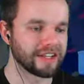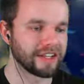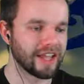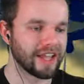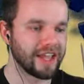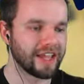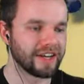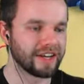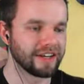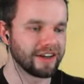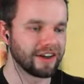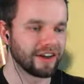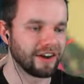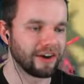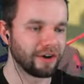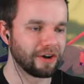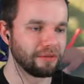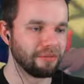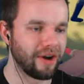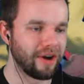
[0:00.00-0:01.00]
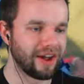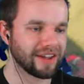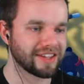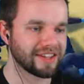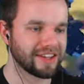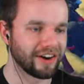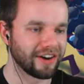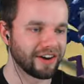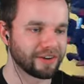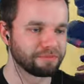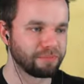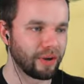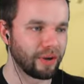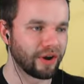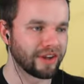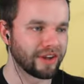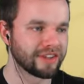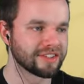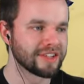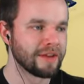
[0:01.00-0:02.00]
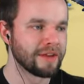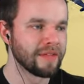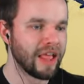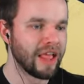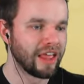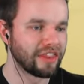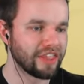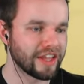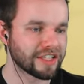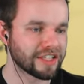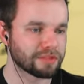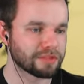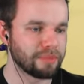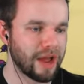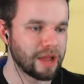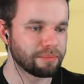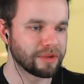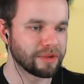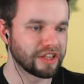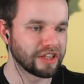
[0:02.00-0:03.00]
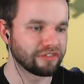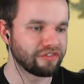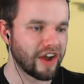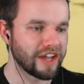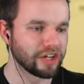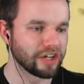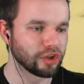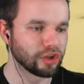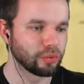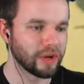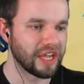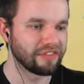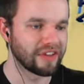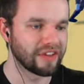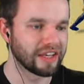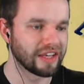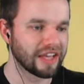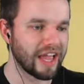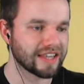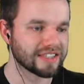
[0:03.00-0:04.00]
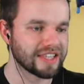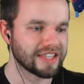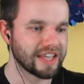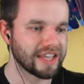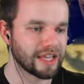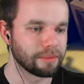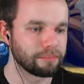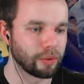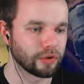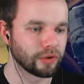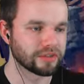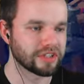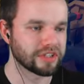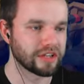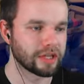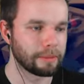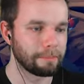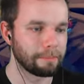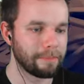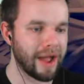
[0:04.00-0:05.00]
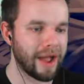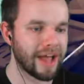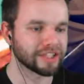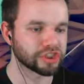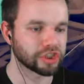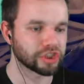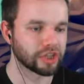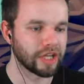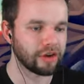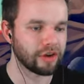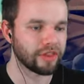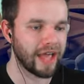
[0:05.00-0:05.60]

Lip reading: in. Oh my god, boys. This might be the final wave, unless they can pull something magical out the